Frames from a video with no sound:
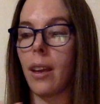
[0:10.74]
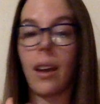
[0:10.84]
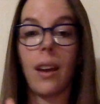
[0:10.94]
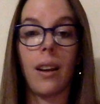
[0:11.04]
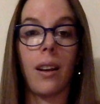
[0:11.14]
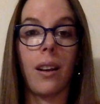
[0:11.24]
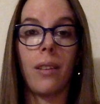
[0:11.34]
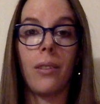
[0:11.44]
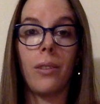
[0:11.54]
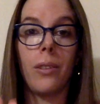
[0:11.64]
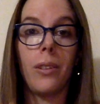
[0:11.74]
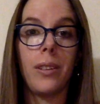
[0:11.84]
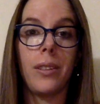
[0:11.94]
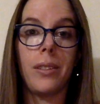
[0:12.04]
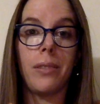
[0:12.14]
canonical
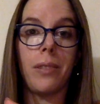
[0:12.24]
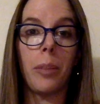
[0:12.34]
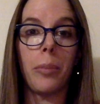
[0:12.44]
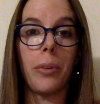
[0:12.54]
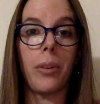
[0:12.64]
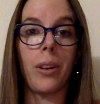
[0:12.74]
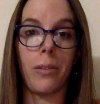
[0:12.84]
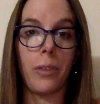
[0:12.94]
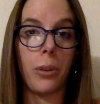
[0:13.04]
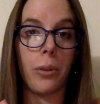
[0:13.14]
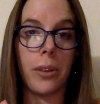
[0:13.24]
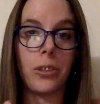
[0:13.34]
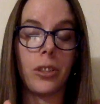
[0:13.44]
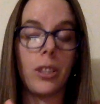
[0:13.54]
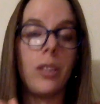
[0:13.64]
developer interview
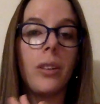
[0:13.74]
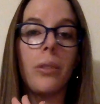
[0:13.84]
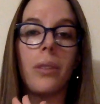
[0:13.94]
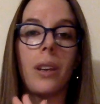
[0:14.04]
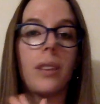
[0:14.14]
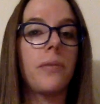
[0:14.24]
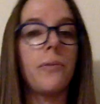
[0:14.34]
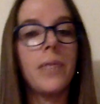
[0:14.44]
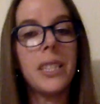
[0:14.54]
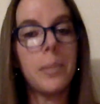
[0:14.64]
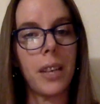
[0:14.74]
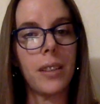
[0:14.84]
question known as fizz.